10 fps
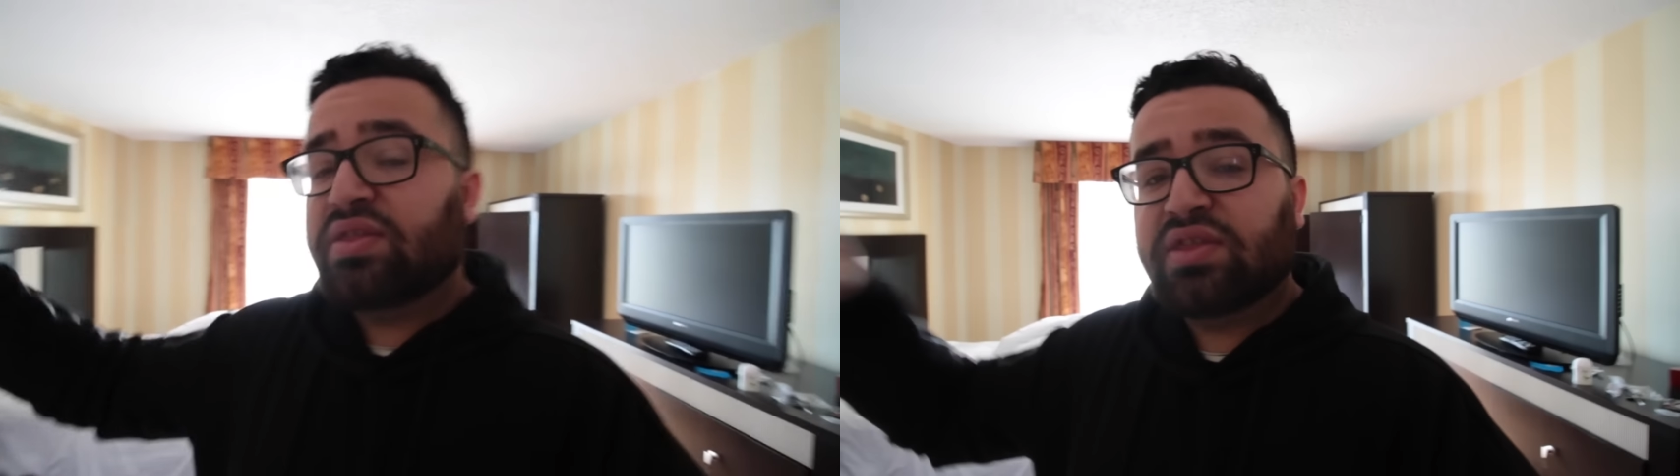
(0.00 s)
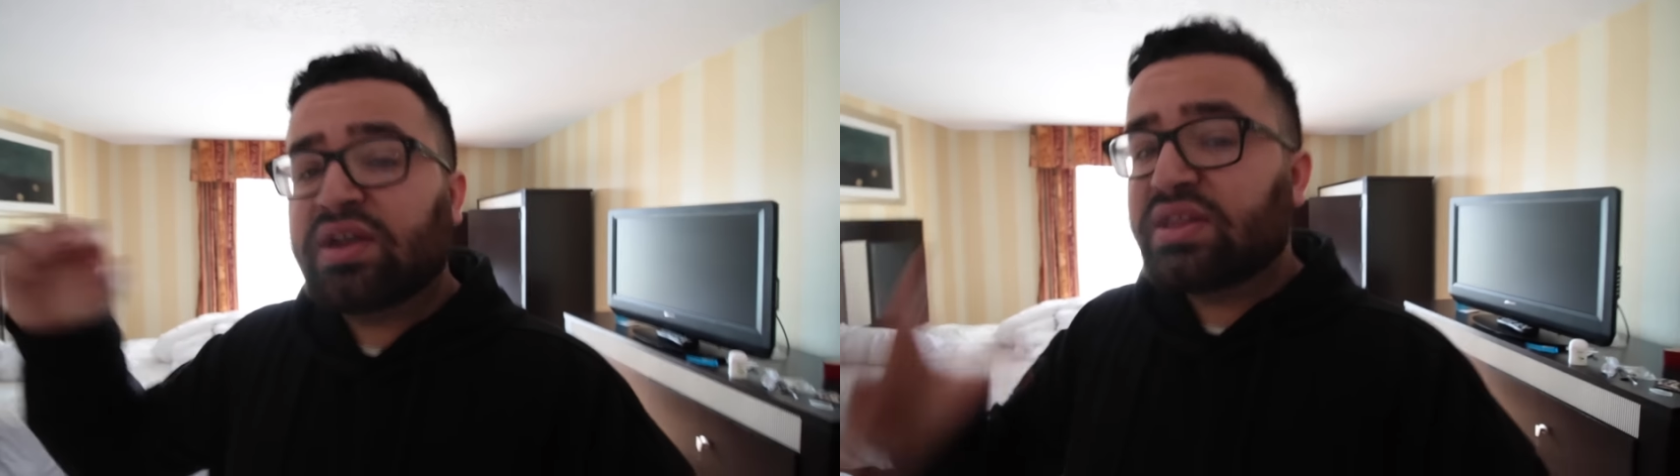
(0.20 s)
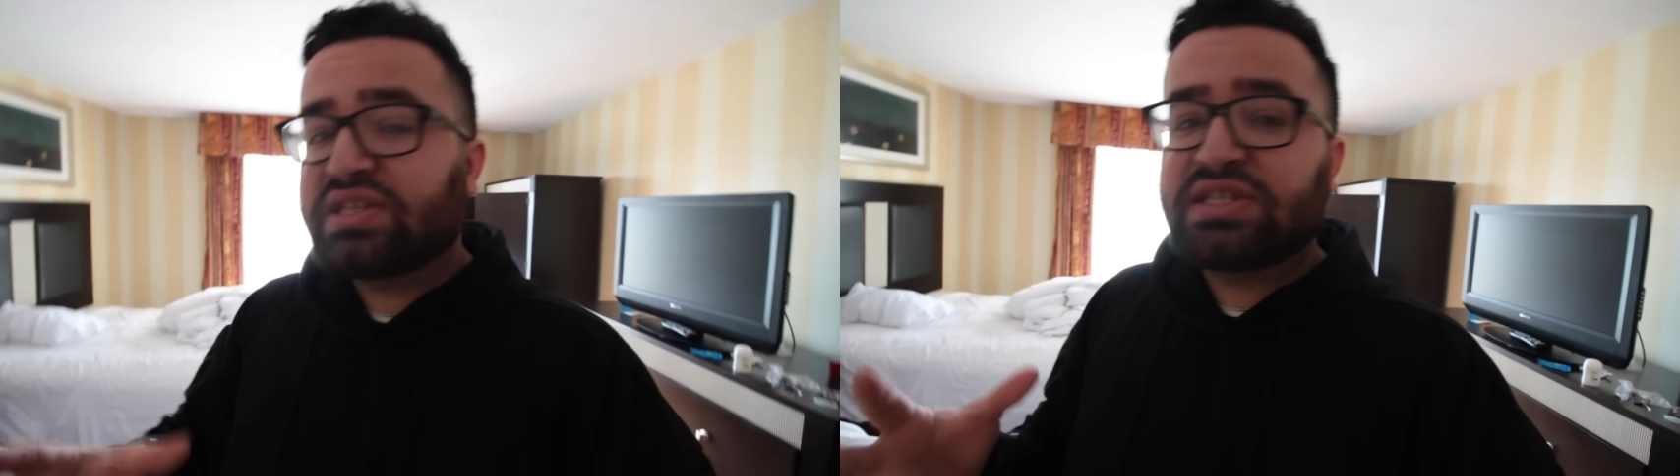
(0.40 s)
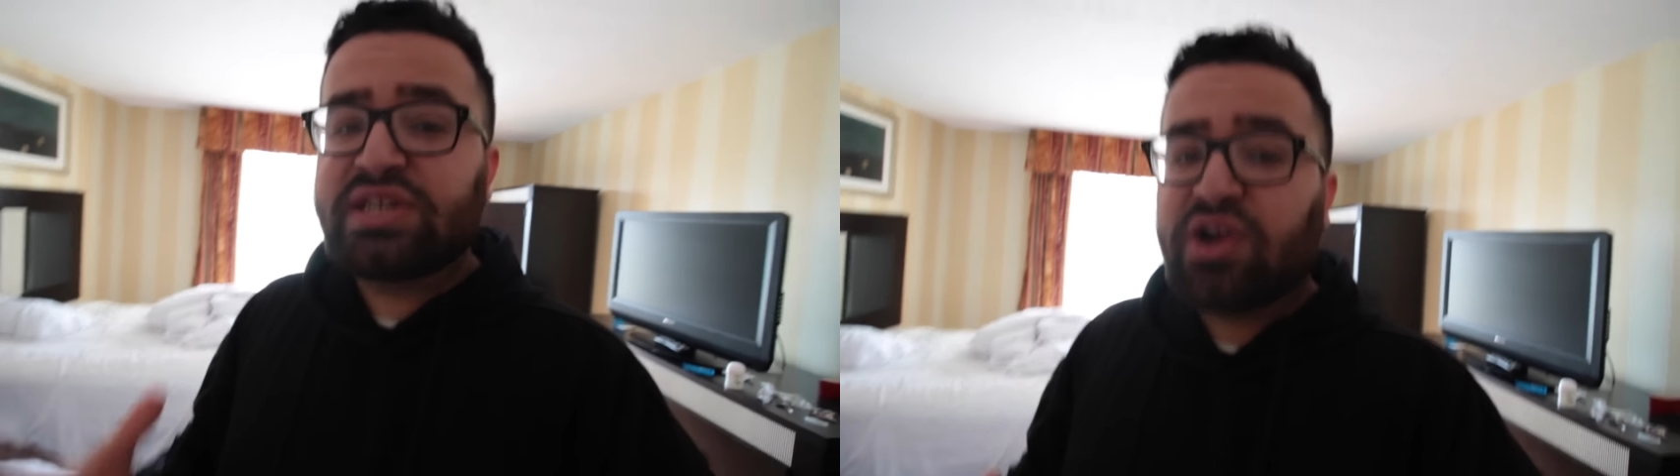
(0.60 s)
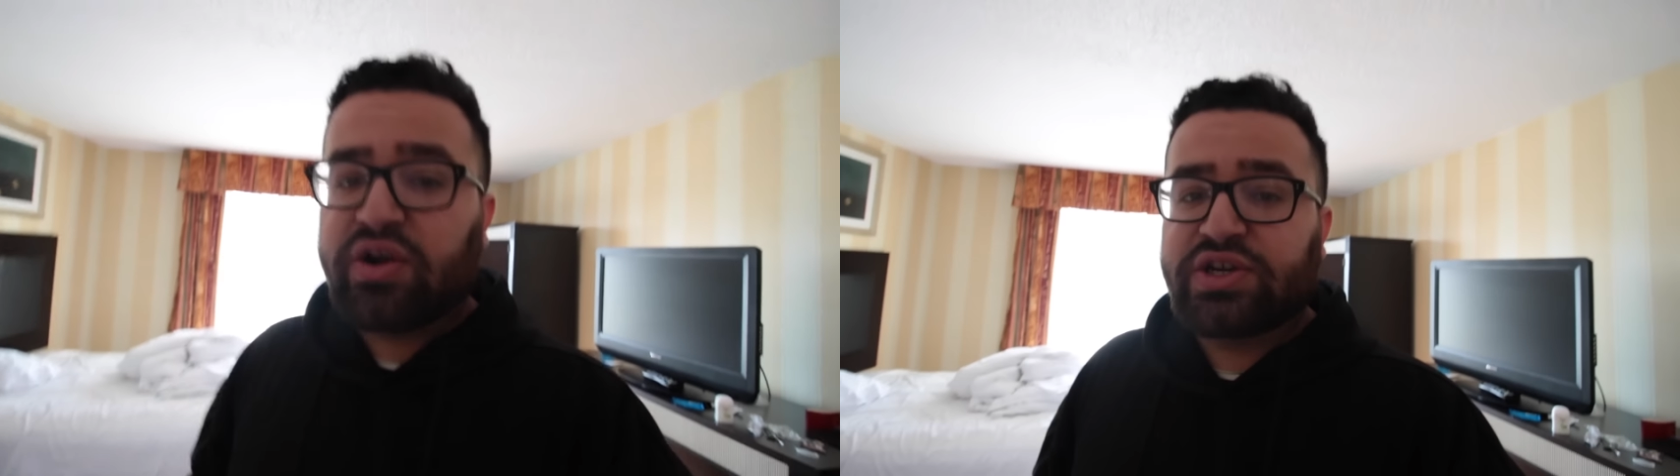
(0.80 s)
None of this is
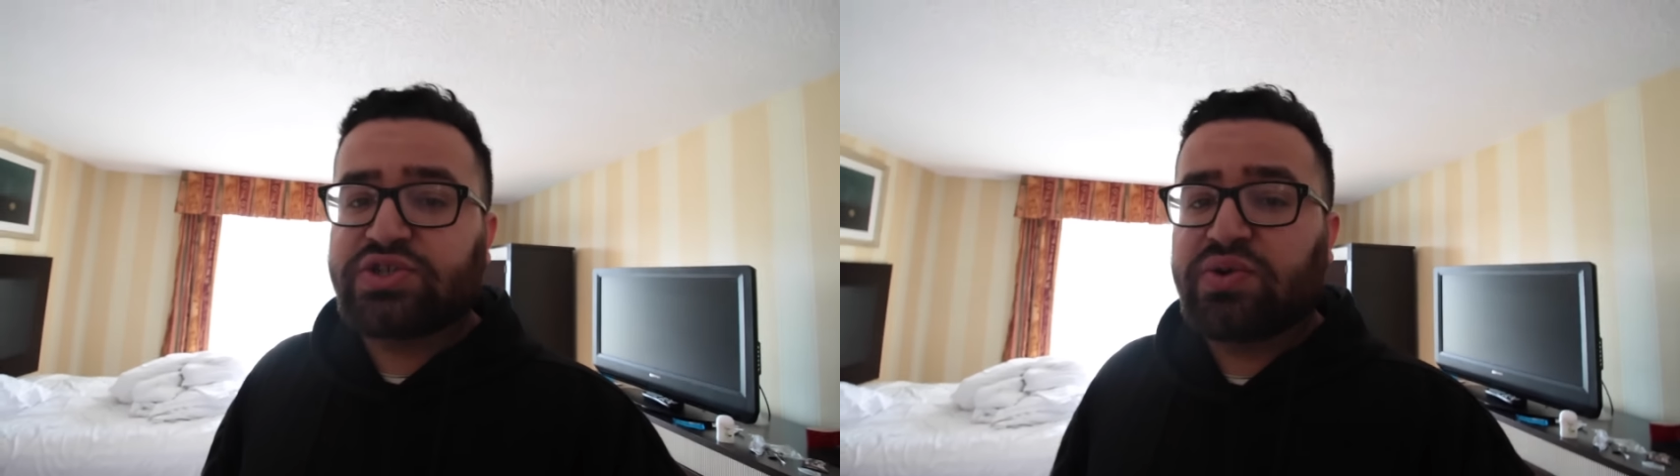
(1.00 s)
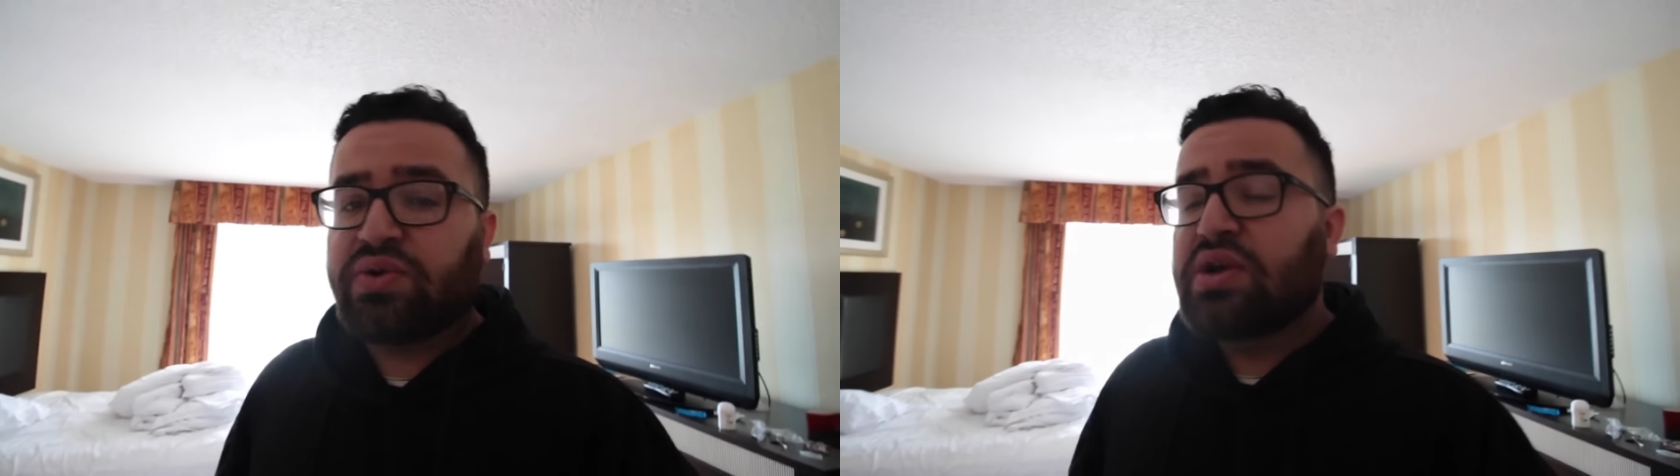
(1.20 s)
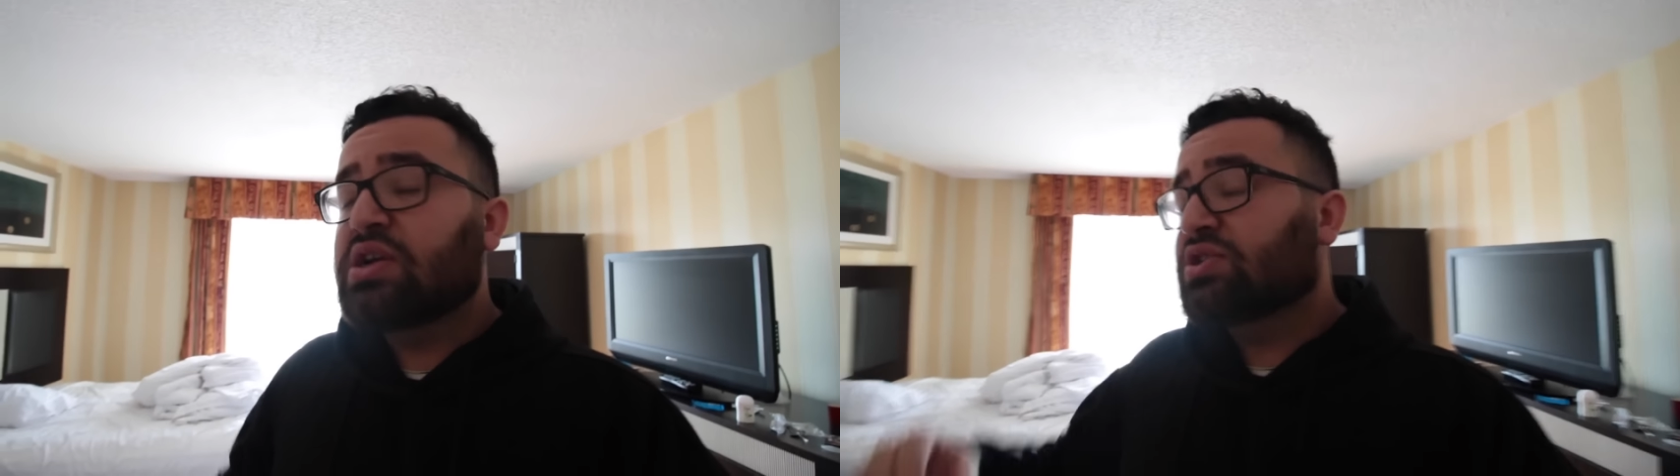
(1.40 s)
in our control,